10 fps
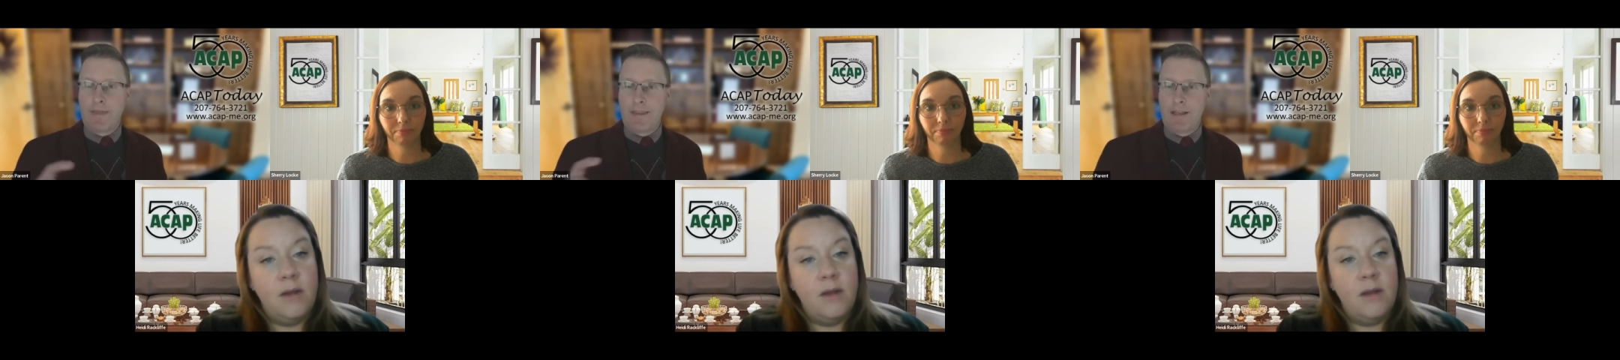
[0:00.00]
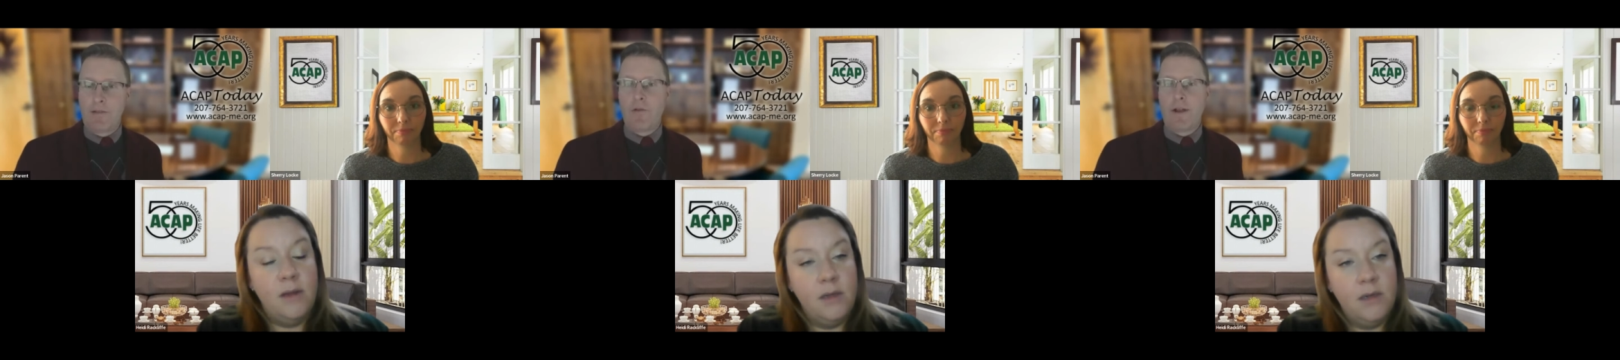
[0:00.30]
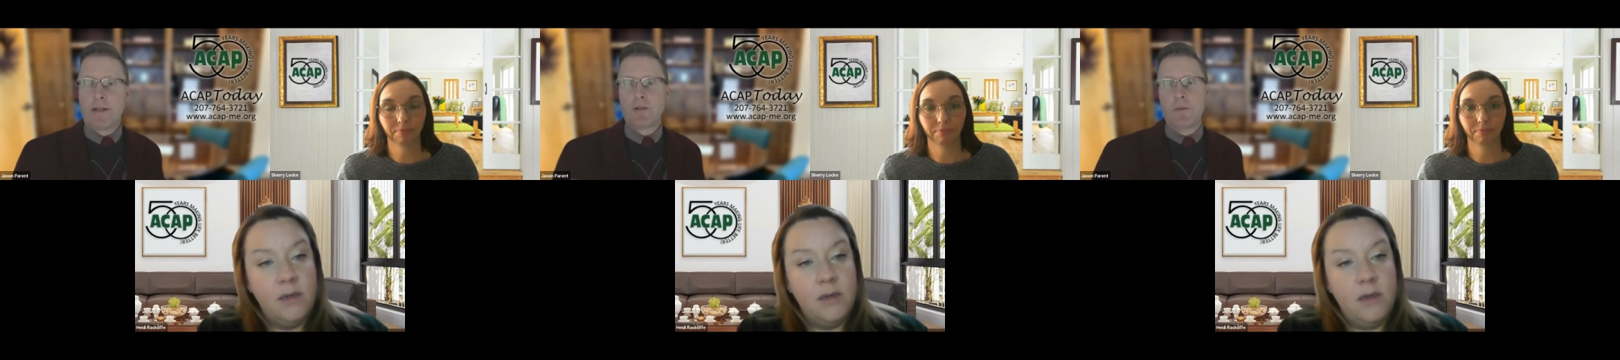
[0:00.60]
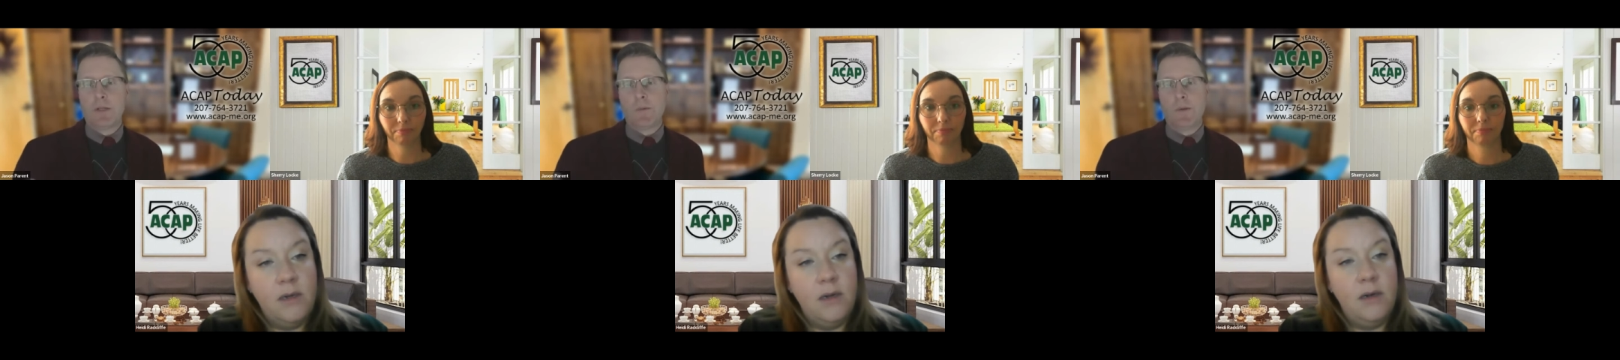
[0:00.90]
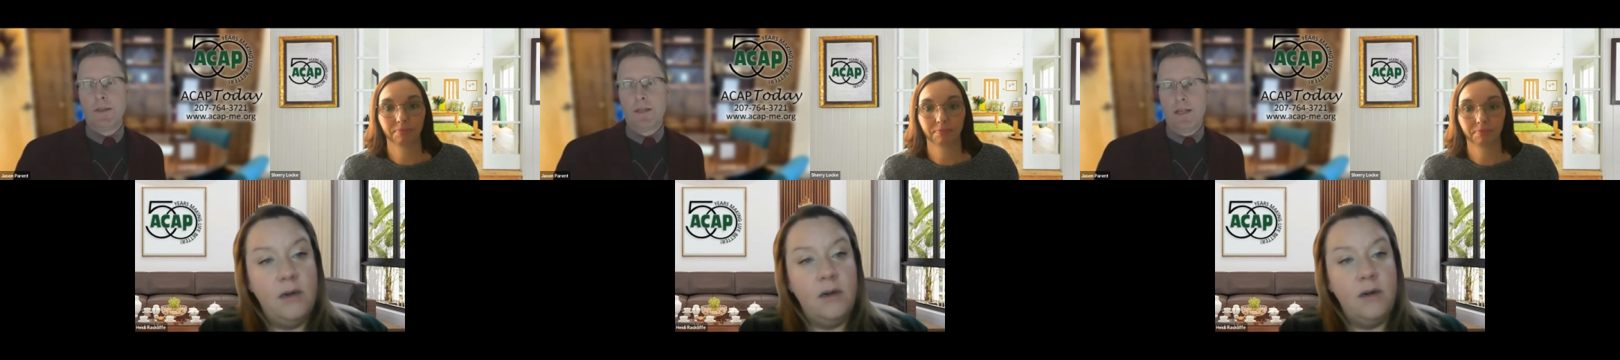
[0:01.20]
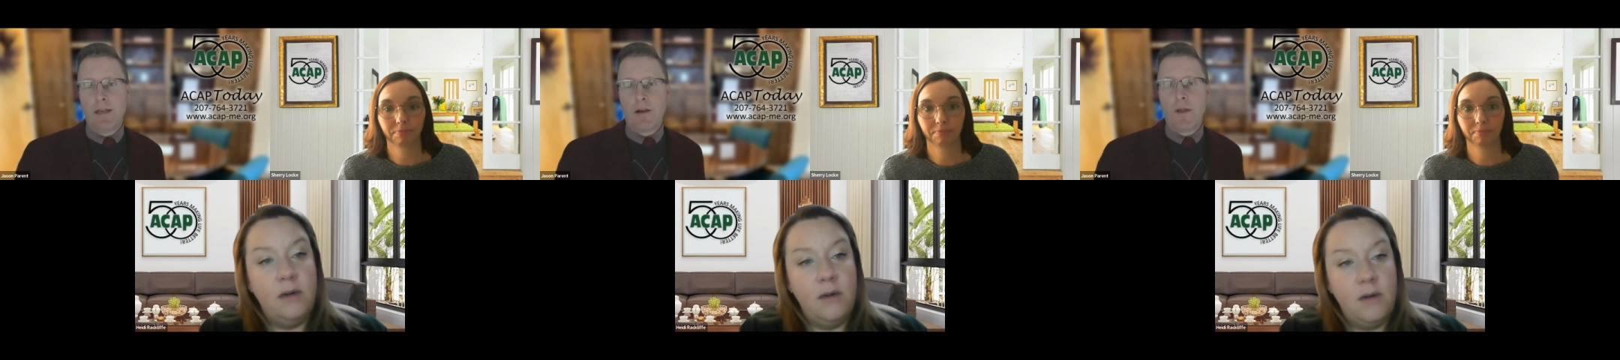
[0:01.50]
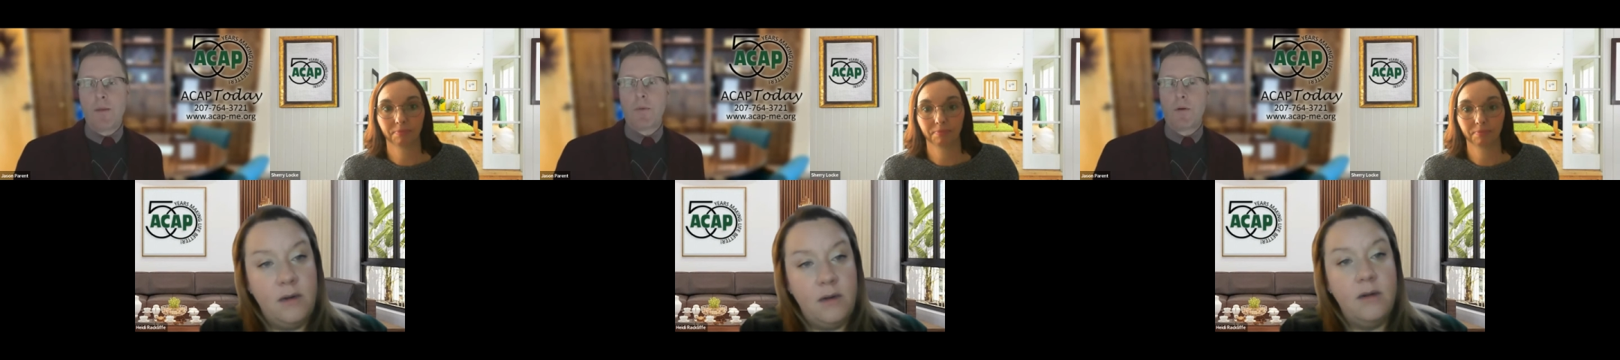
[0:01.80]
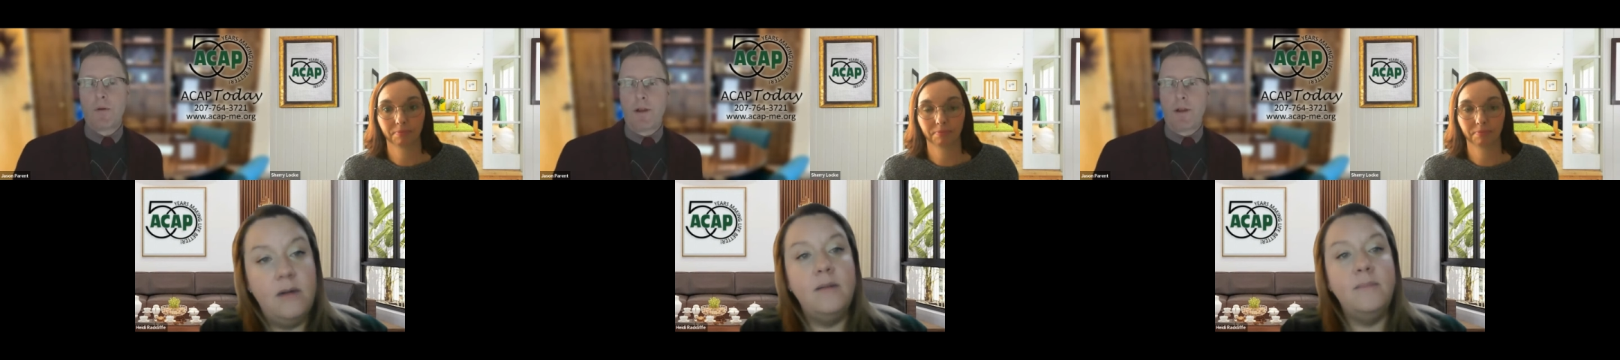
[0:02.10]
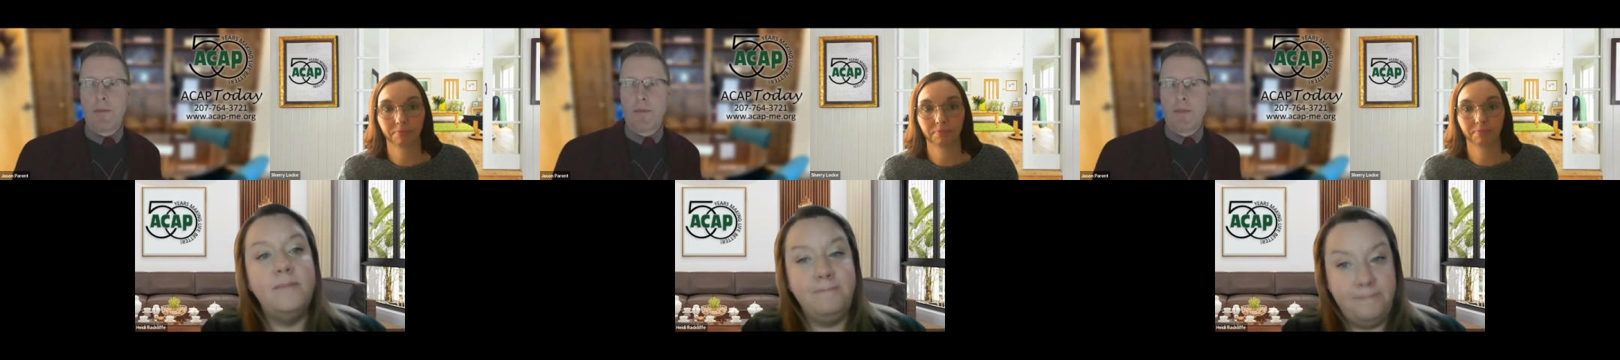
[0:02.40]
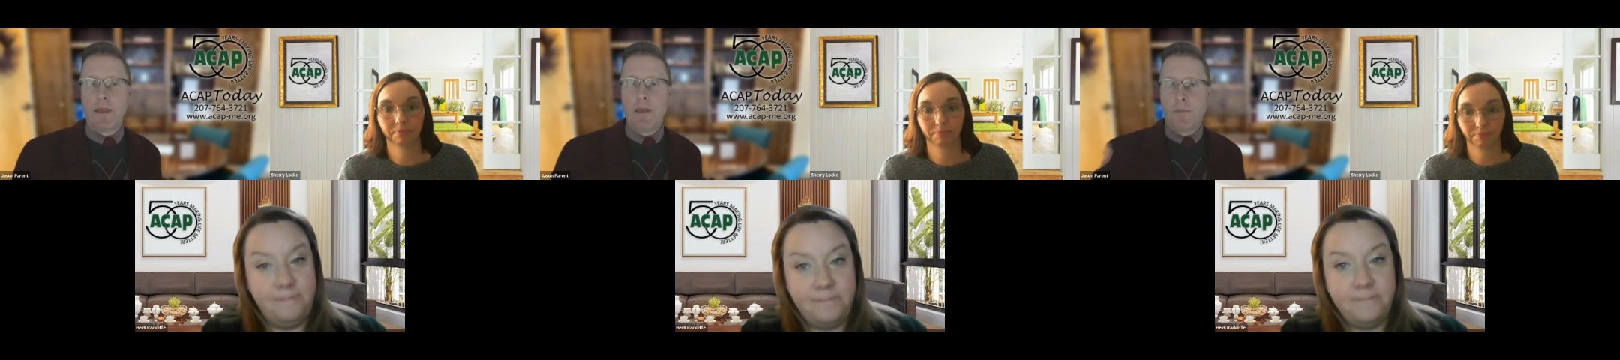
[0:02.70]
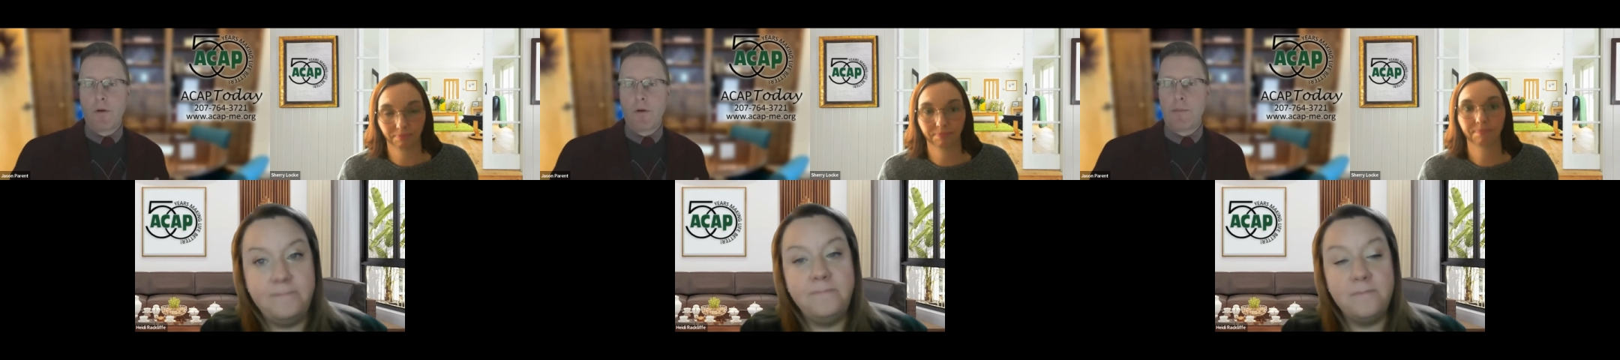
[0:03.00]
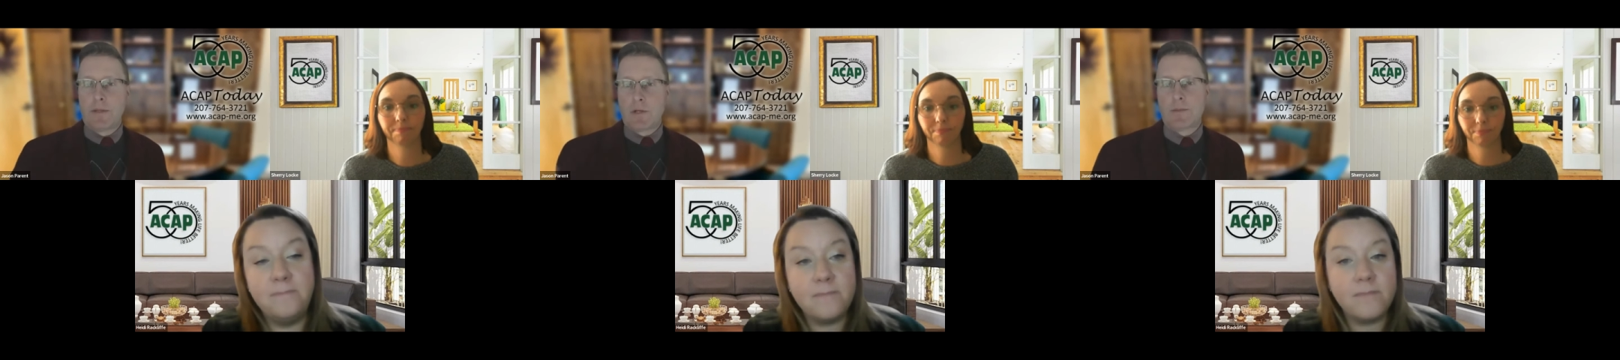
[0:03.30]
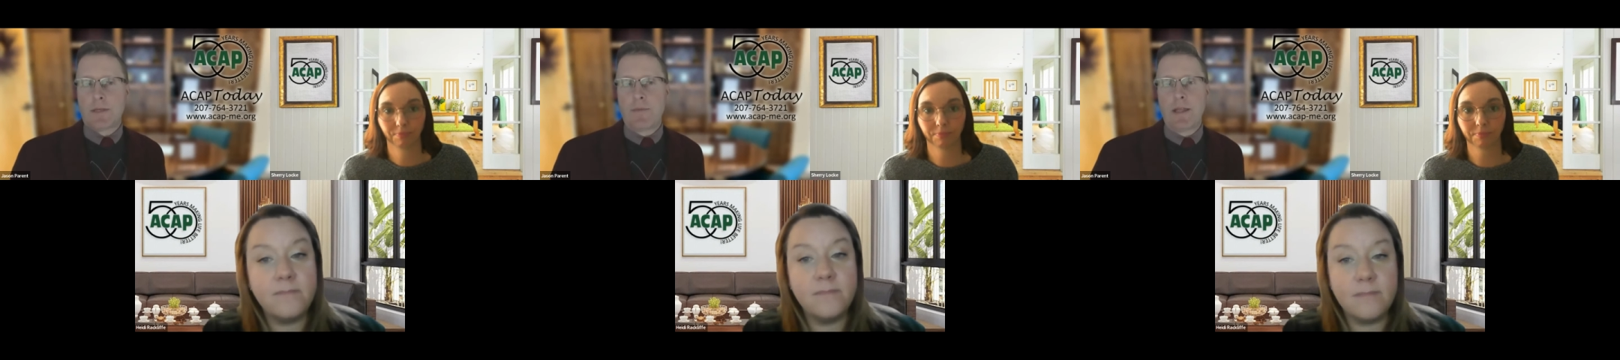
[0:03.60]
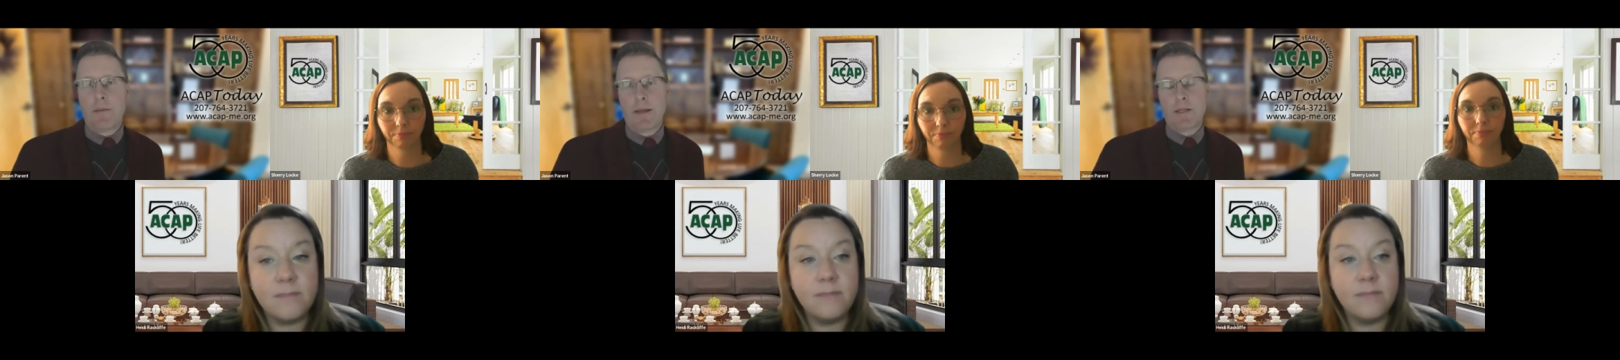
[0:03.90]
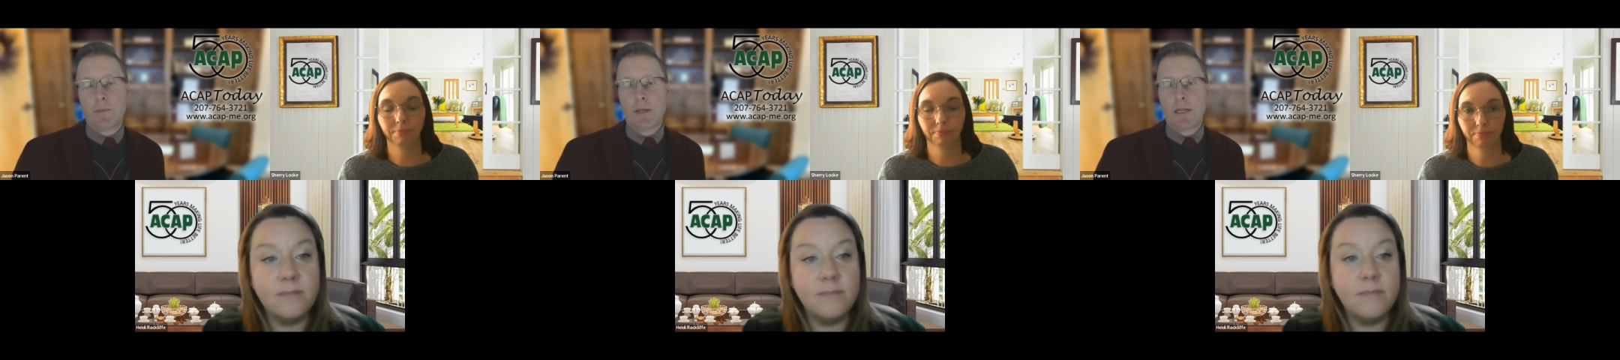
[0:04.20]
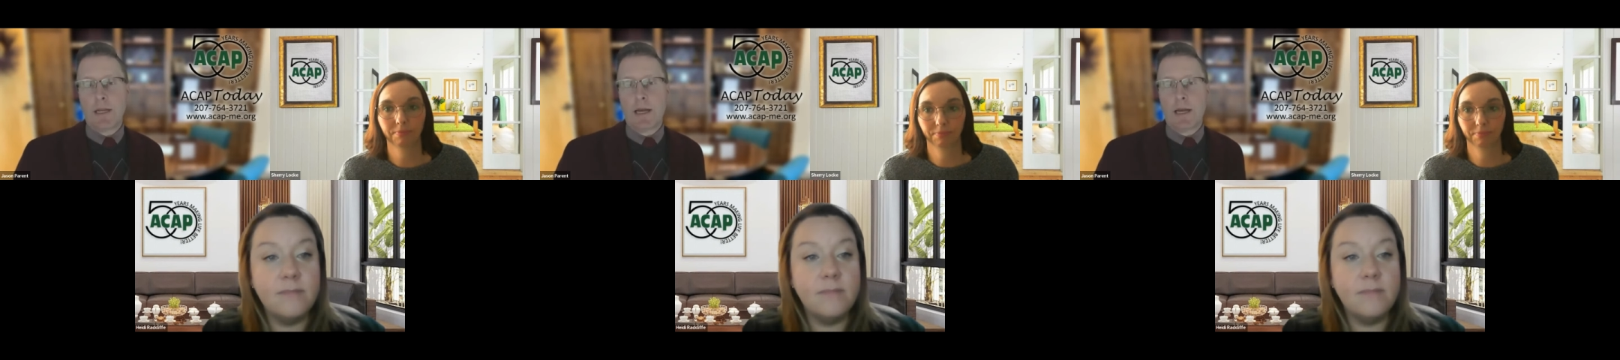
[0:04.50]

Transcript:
Speaker 1: but the differential between the ERA program and the HEAP program in terms of income eligibility